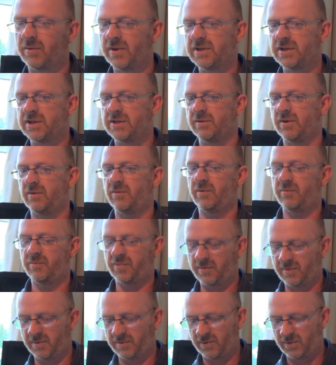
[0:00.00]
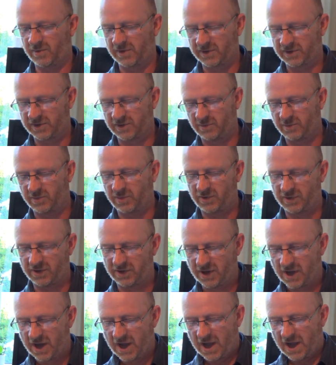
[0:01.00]
into it. We probably will at some point,
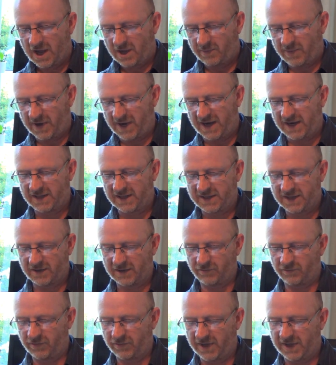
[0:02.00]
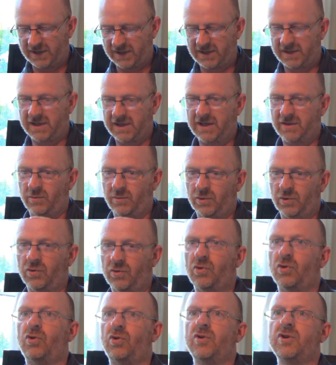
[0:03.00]
but I think really it will
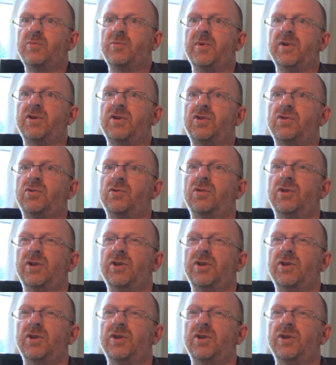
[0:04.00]
always be a struggle.